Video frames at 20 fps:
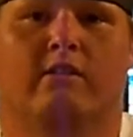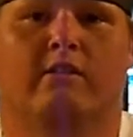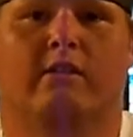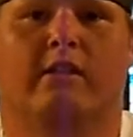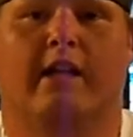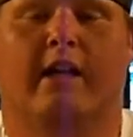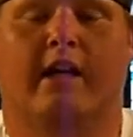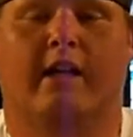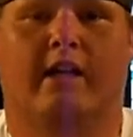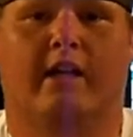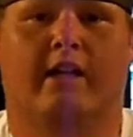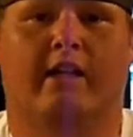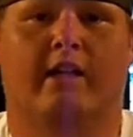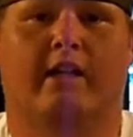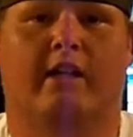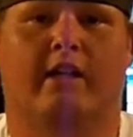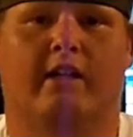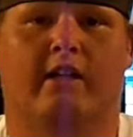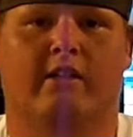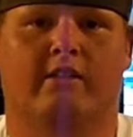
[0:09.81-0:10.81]
Got
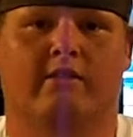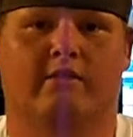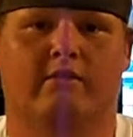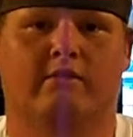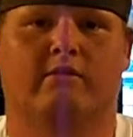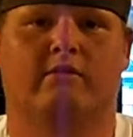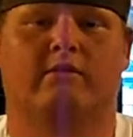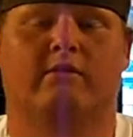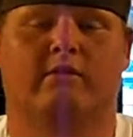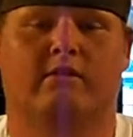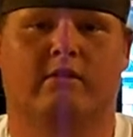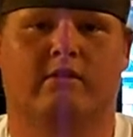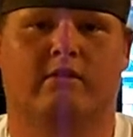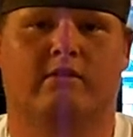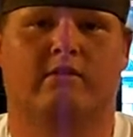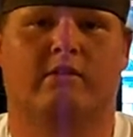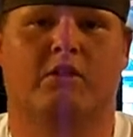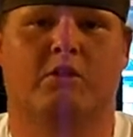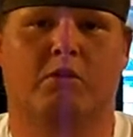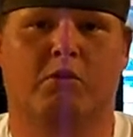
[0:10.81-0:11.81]
a
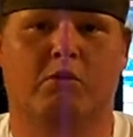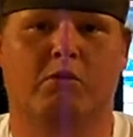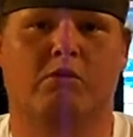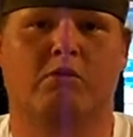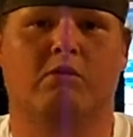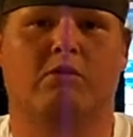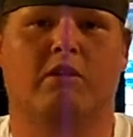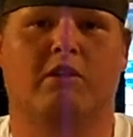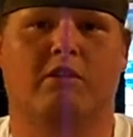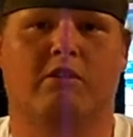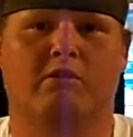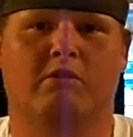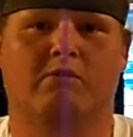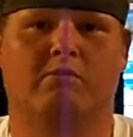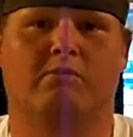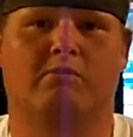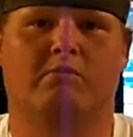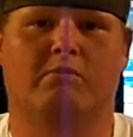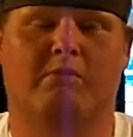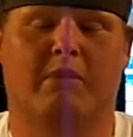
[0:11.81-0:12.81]
cool
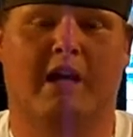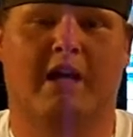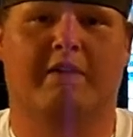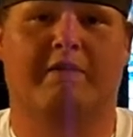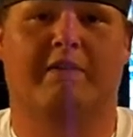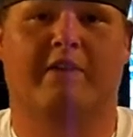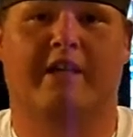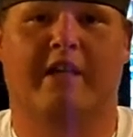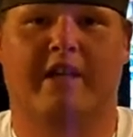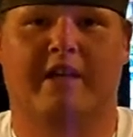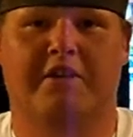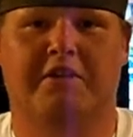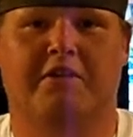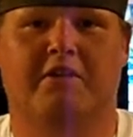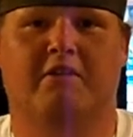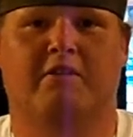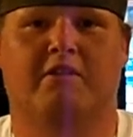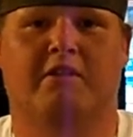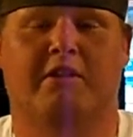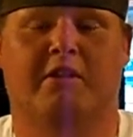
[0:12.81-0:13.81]
little
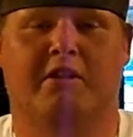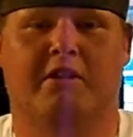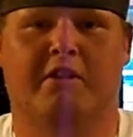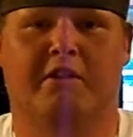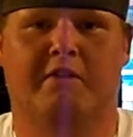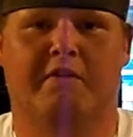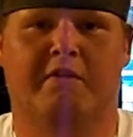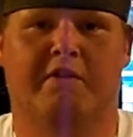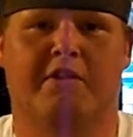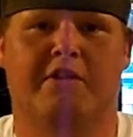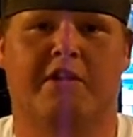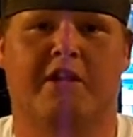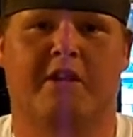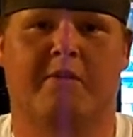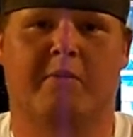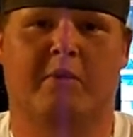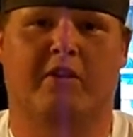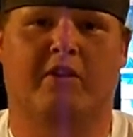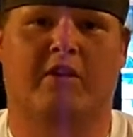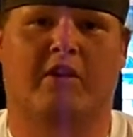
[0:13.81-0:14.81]
modification you can do for
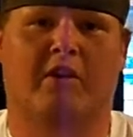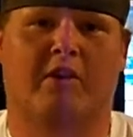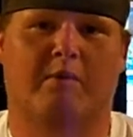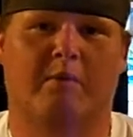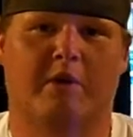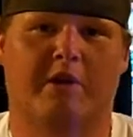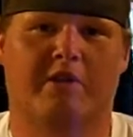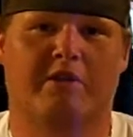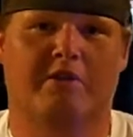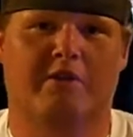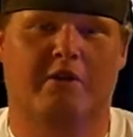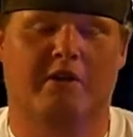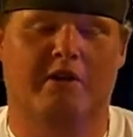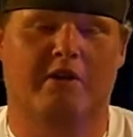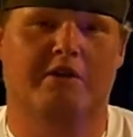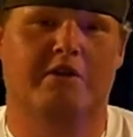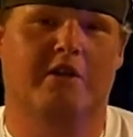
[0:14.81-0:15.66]
cheap at the hardware store.